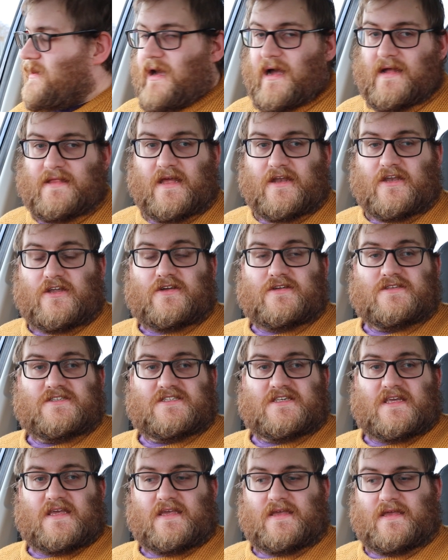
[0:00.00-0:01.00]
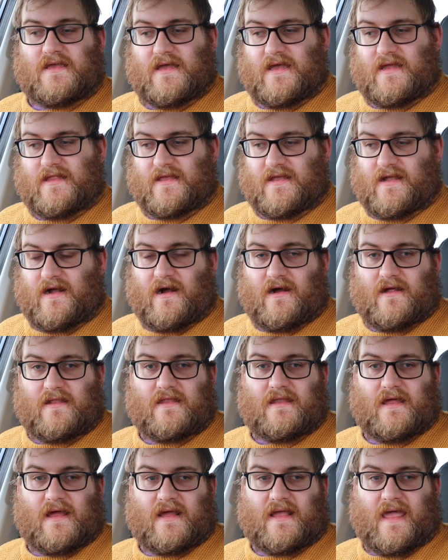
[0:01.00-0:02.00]
And then you can see in the car,
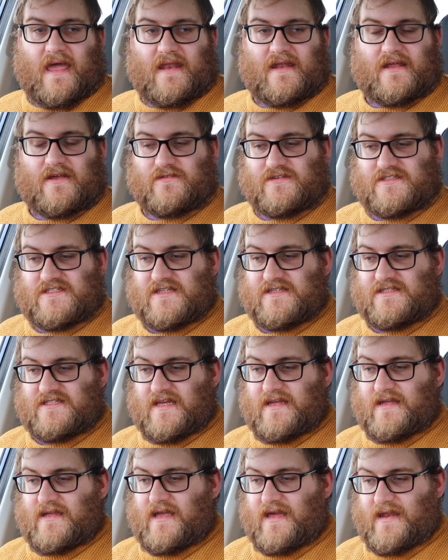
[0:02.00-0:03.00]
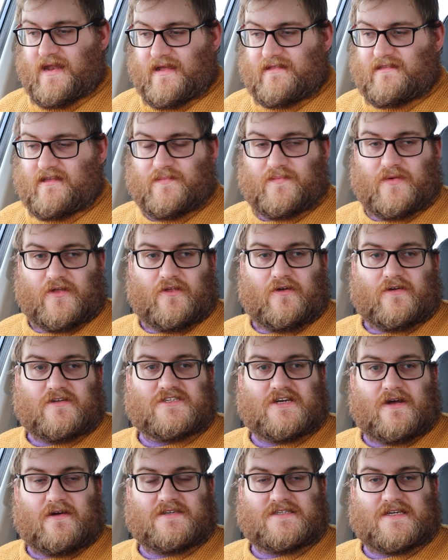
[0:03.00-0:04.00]
again, it goes to saying connected but not
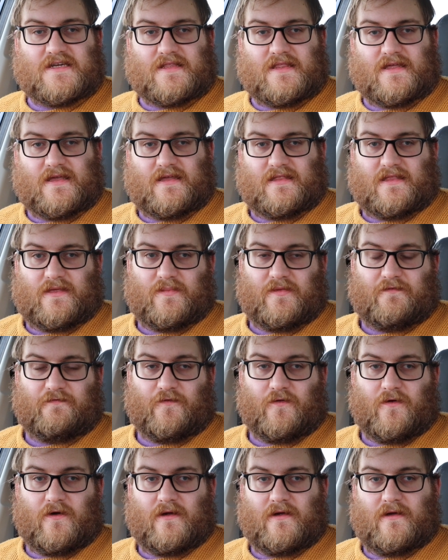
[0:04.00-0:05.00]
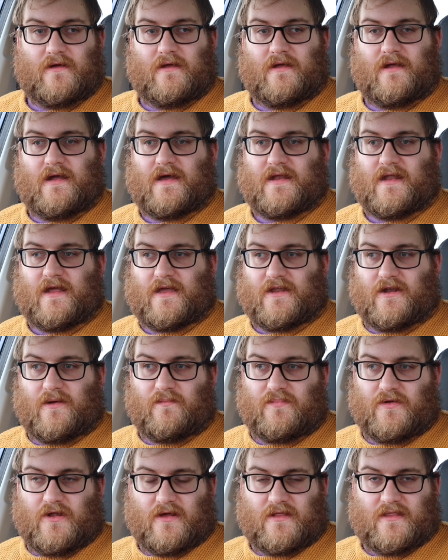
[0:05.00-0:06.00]
charging like it did before, and I can
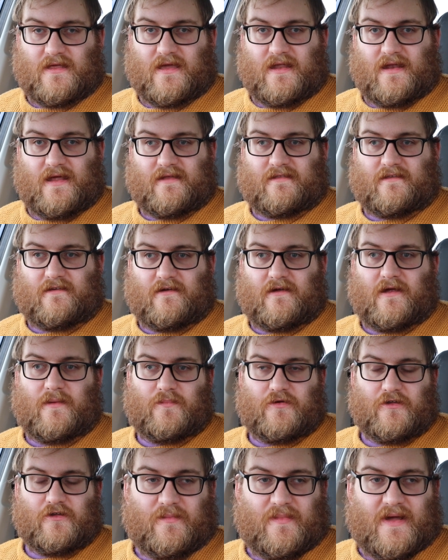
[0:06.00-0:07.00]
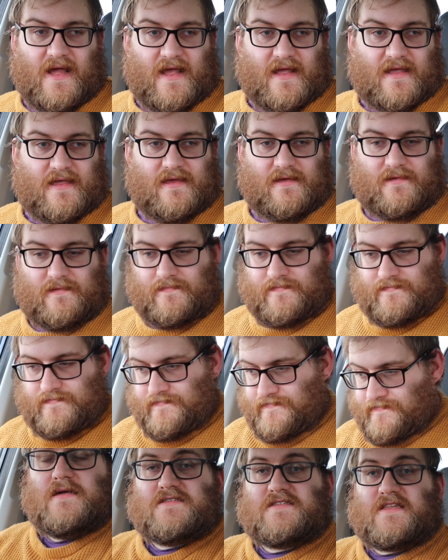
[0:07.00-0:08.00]
unplug the connector and back.
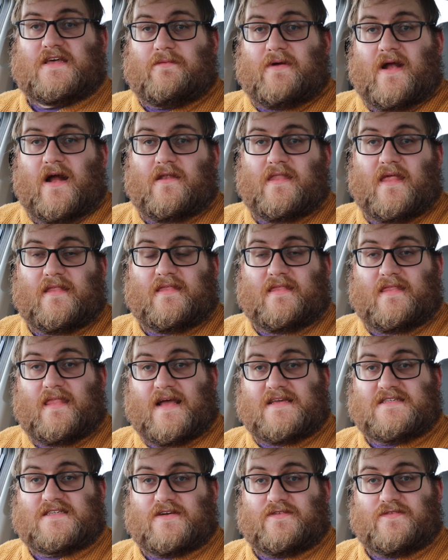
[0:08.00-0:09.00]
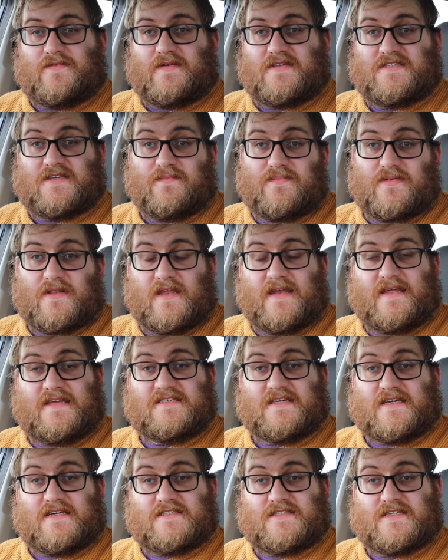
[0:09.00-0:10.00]
So there we are then. That's how simple and
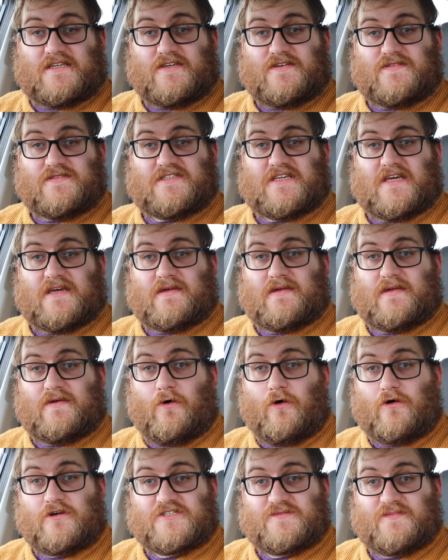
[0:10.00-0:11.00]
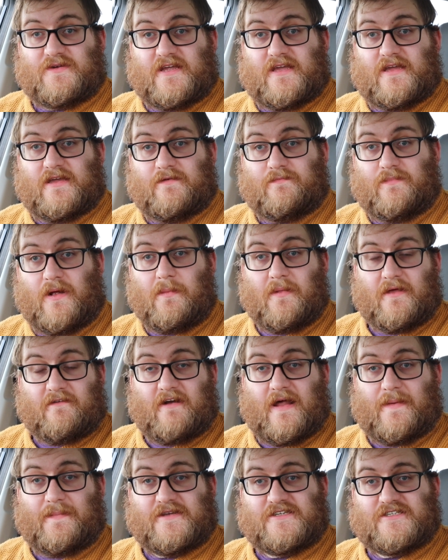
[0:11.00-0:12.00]
easy it is to use a Osprey public
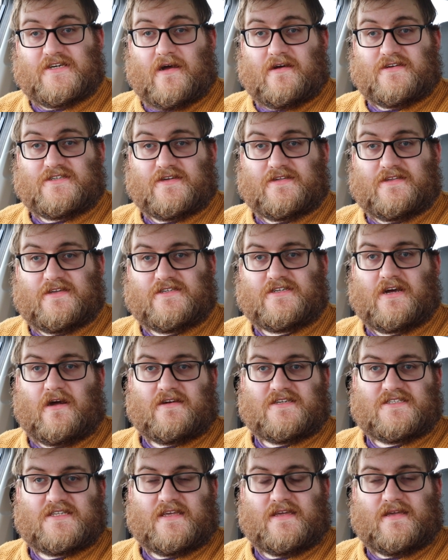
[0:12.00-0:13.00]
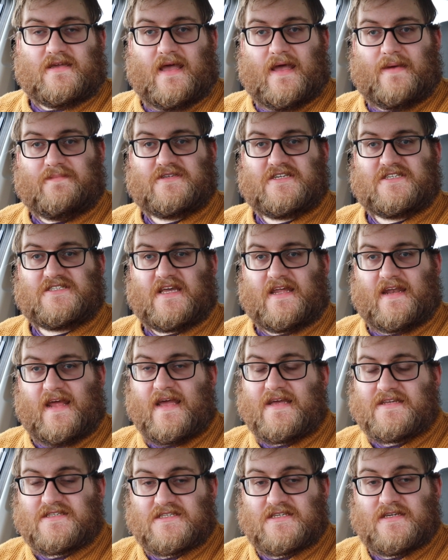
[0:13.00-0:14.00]
rapid charger to charge the MG
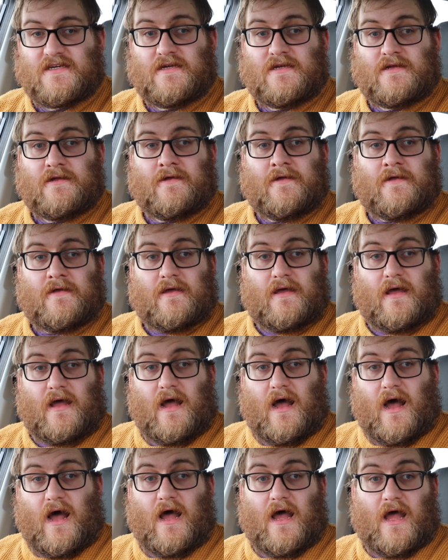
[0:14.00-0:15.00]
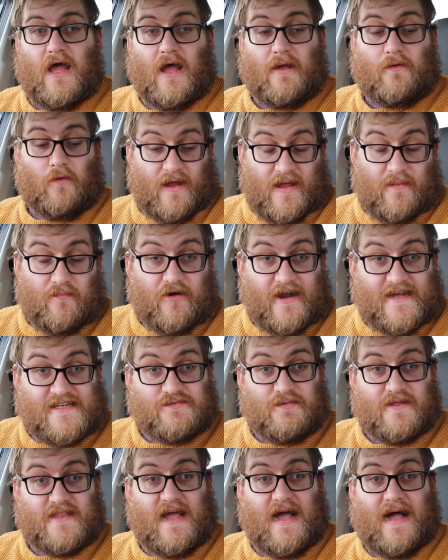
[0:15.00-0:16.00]
ZS. Quite
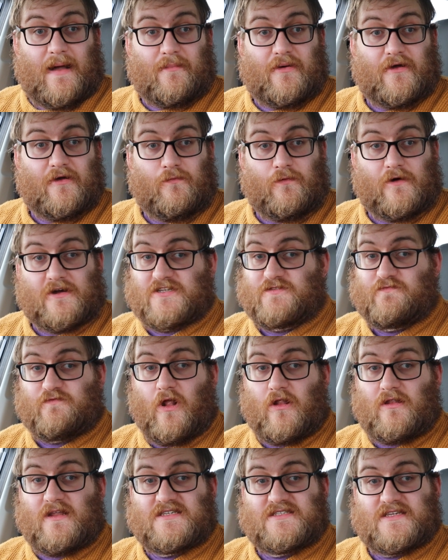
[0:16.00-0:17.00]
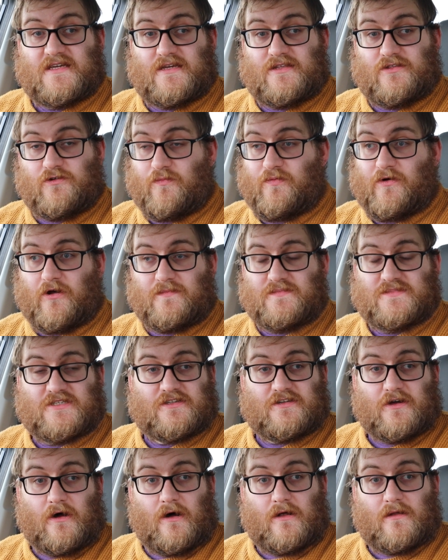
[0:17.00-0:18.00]
impressed with the app, works flawlessly, no problems
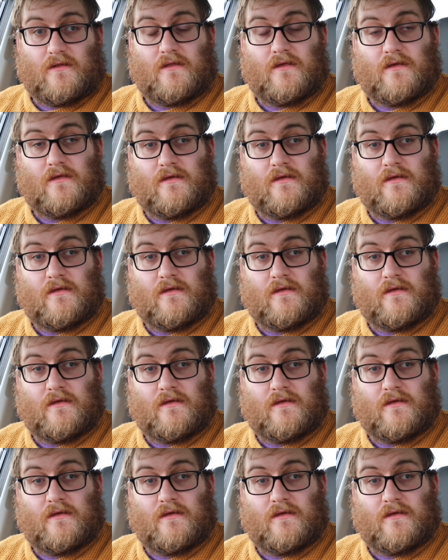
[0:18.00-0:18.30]
at all.